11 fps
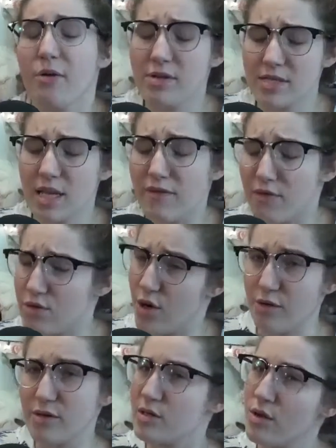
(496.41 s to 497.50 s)
I would say if you
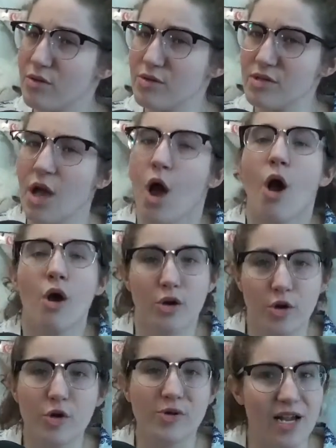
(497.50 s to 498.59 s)
notice those,
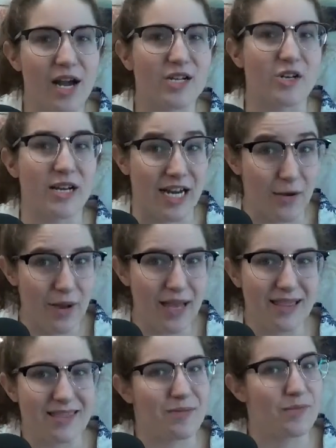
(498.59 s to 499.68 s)
go to a doctor anyway,
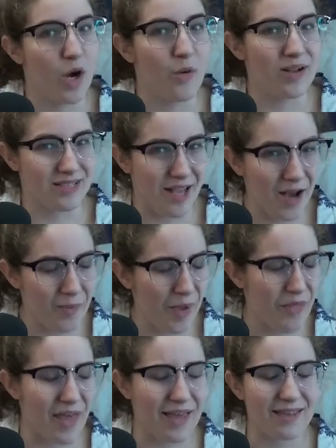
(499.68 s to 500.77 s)
let them know what's up,
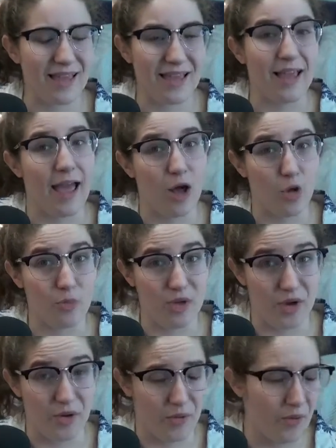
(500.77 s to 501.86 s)
and they can like help
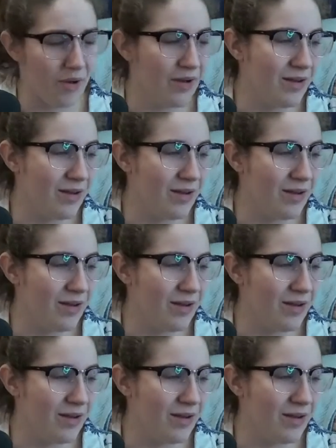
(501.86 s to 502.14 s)
you,